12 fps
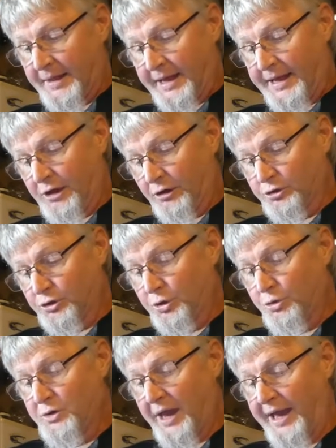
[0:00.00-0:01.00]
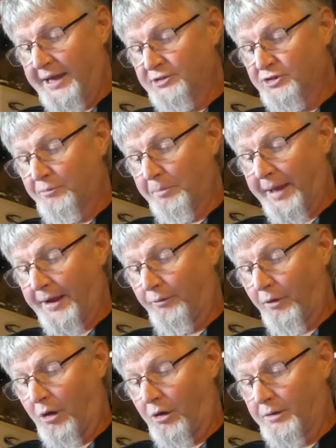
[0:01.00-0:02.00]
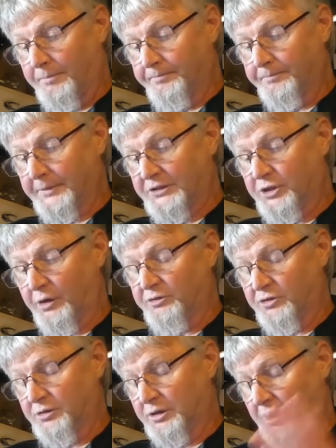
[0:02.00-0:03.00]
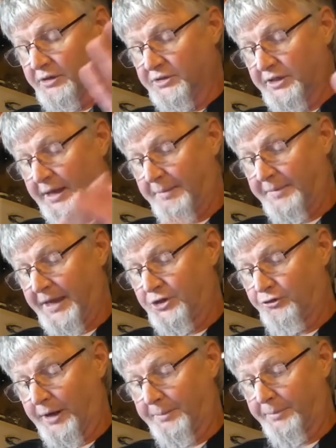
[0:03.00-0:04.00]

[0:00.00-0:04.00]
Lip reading: got 2 cans of Black Rock, so it's, you know, it's extract